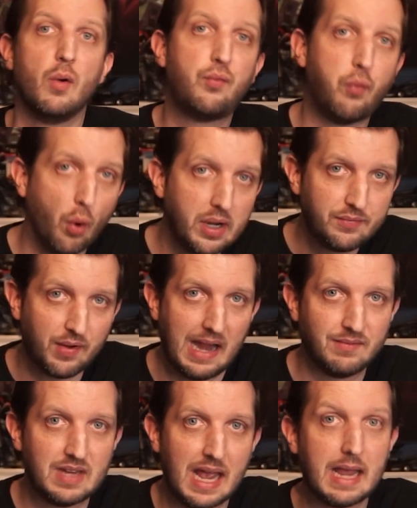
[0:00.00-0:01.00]

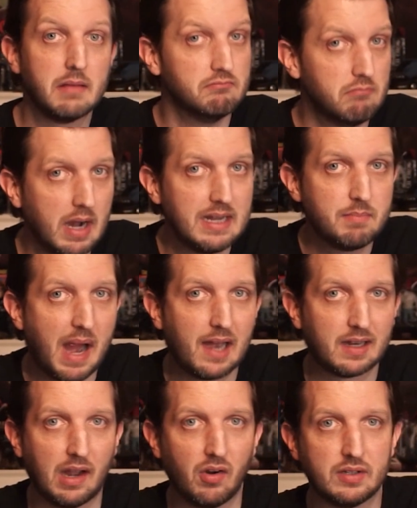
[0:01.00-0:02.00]
45-day
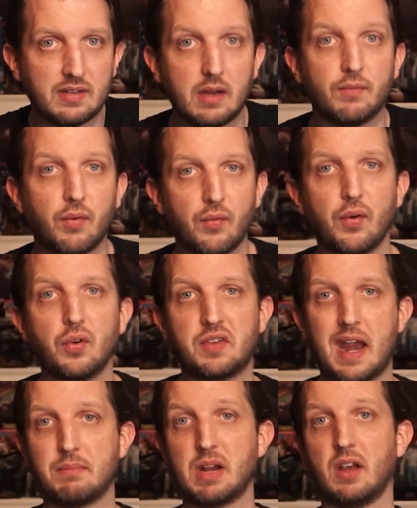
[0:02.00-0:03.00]
money-back guarantee for
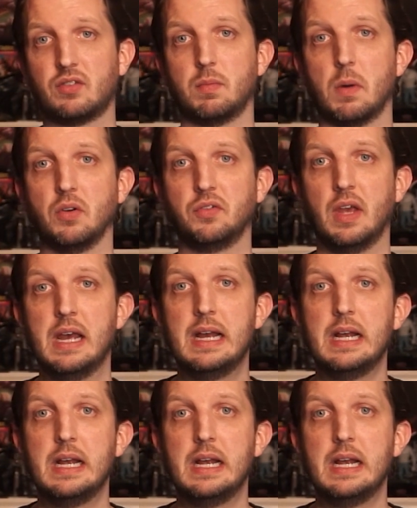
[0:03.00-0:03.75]
first-time customers.